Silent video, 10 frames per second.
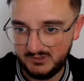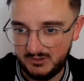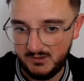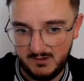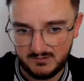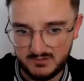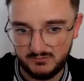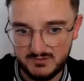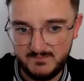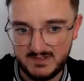Oh, of
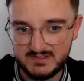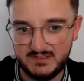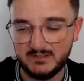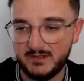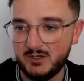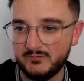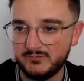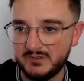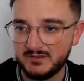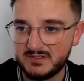course Man City will get
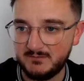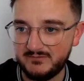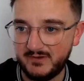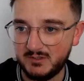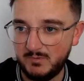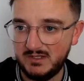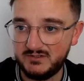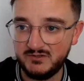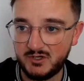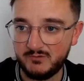Coventry in the semi-final. Well
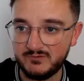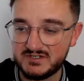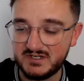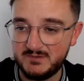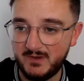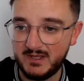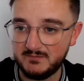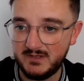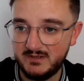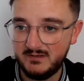done to Coventry City, by the
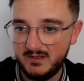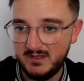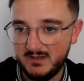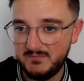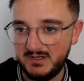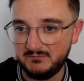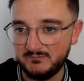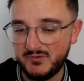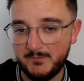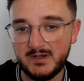way.
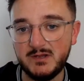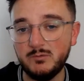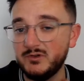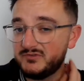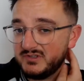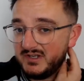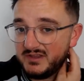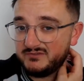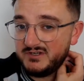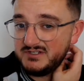Beating Premier League Wolves today
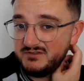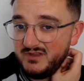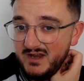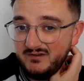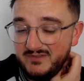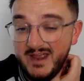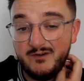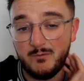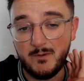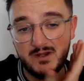3-2
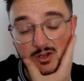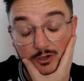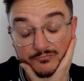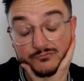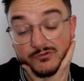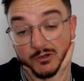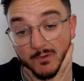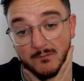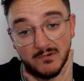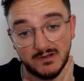there at Wembley. Coventry at
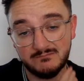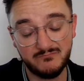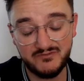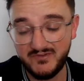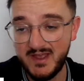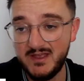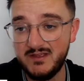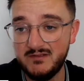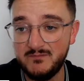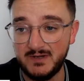Wembley.
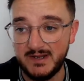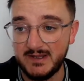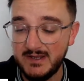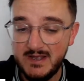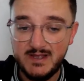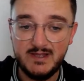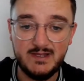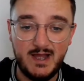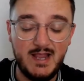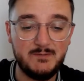Fair play.
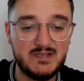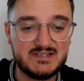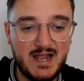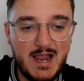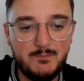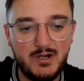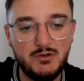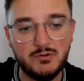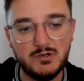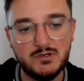And it'll be a Sky
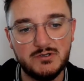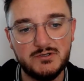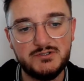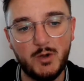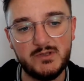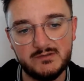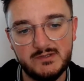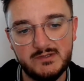Blue derby